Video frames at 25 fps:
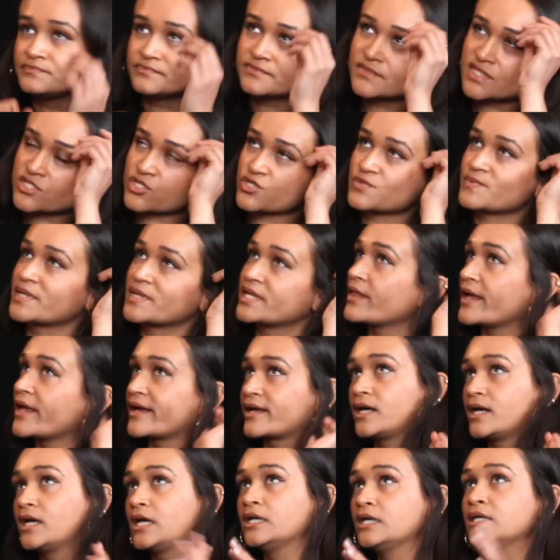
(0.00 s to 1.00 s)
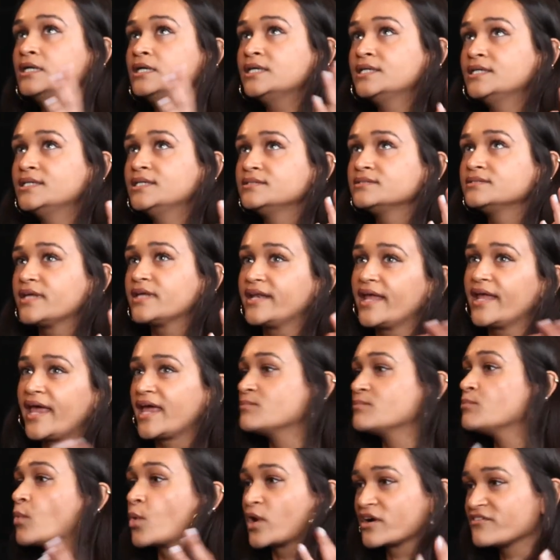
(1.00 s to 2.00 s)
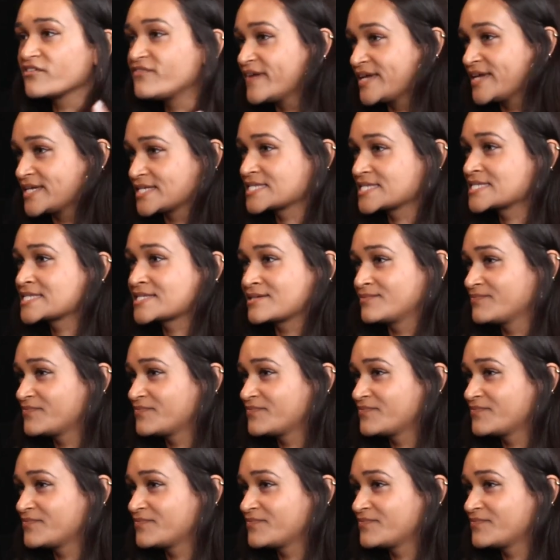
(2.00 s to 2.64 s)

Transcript: excuse me, like an amorphous